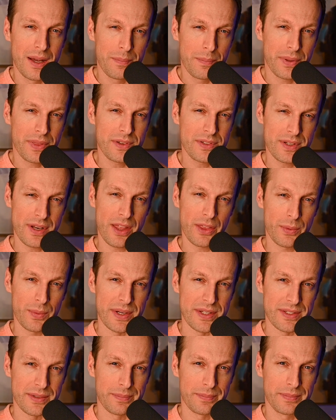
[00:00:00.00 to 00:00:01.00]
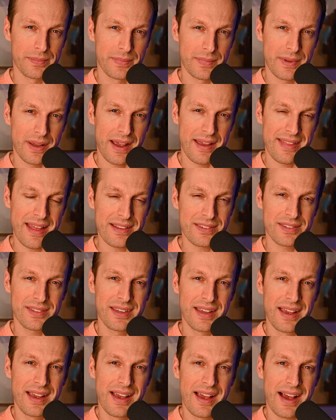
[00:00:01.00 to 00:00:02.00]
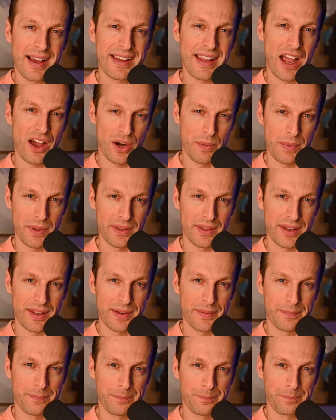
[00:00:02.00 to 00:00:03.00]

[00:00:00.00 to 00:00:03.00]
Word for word: But there's another reason, and that's accountability.